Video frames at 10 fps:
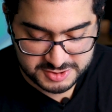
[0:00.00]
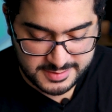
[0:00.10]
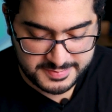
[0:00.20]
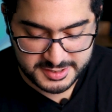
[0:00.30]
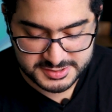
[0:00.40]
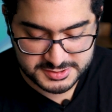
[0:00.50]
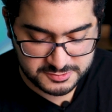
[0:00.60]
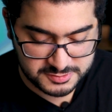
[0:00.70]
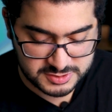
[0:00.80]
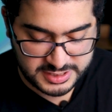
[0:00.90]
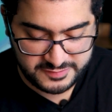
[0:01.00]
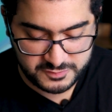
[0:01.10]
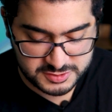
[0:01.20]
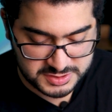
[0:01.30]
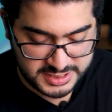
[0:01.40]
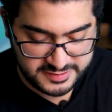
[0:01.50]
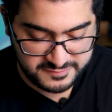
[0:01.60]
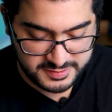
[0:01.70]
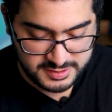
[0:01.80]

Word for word: Dropbox, Google Drive, OneDrive,